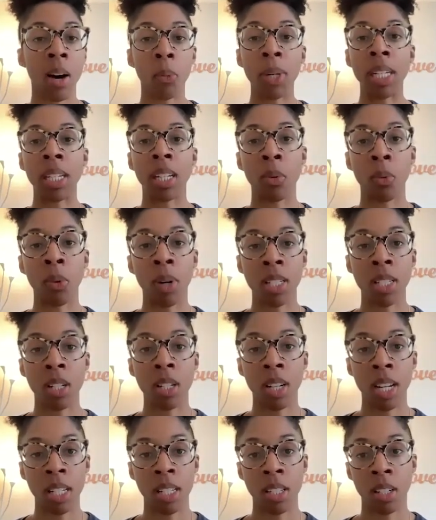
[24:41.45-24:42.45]
We didn't want
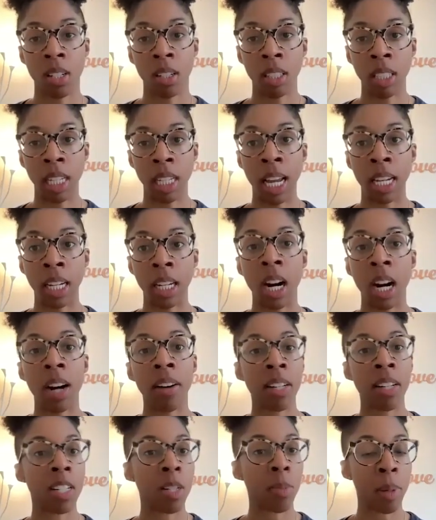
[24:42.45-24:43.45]
to necessarily
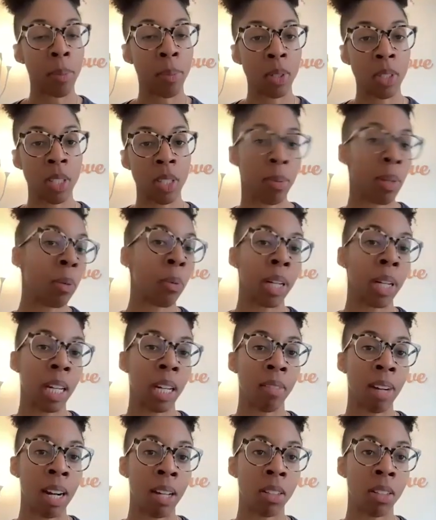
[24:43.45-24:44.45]
encourage people to be
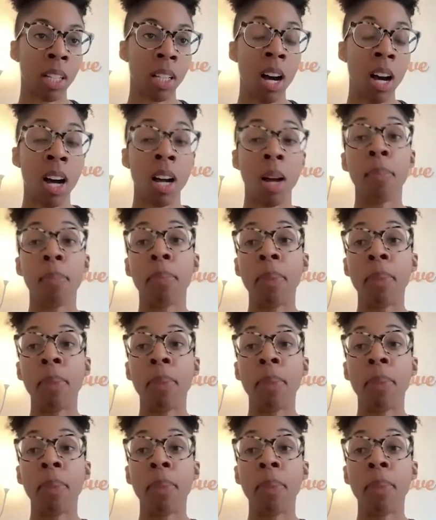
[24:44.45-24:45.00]
working around the clock,